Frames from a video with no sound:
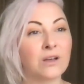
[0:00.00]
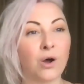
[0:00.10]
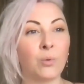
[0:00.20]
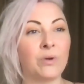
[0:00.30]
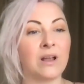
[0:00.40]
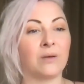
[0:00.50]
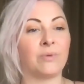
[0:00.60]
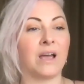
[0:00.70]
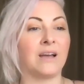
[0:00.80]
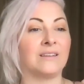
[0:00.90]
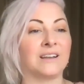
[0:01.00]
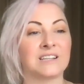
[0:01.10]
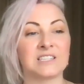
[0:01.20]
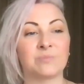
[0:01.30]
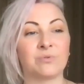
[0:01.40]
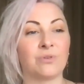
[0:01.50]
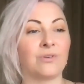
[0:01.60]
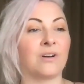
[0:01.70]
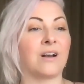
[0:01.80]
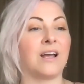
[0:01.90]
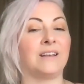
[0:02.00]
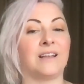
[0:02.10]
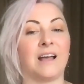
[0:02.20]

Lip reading: open up and explore and